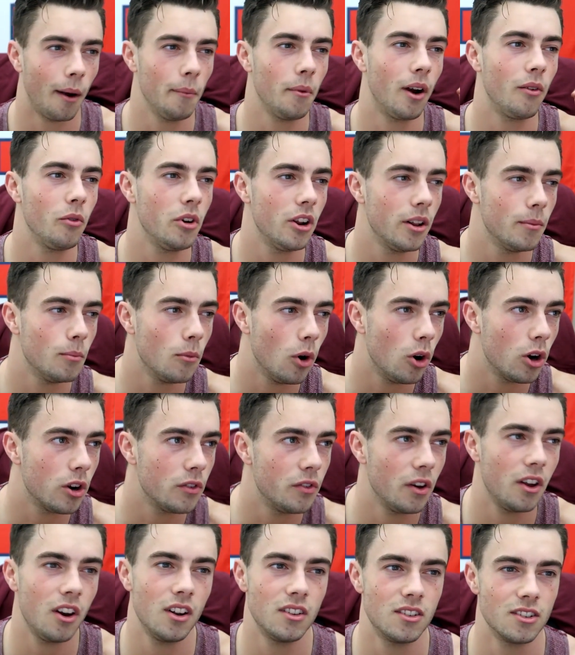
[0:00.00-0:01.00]
I'm not really
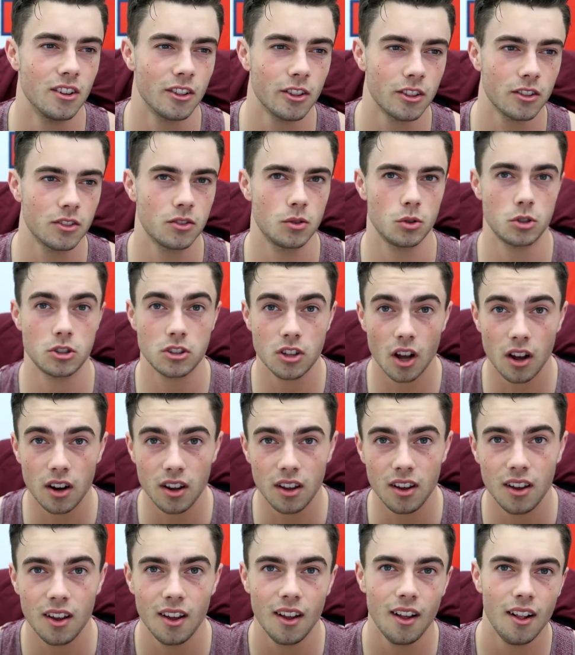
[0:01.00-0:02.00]
motivated to, to
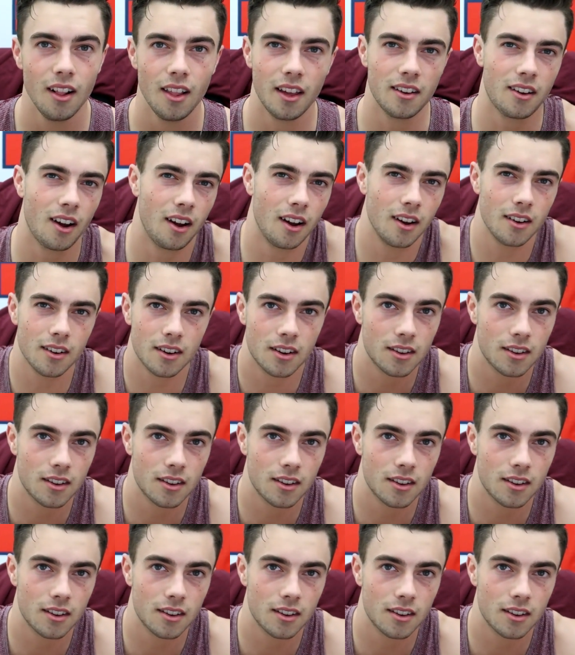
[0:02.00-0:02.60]
study. Like,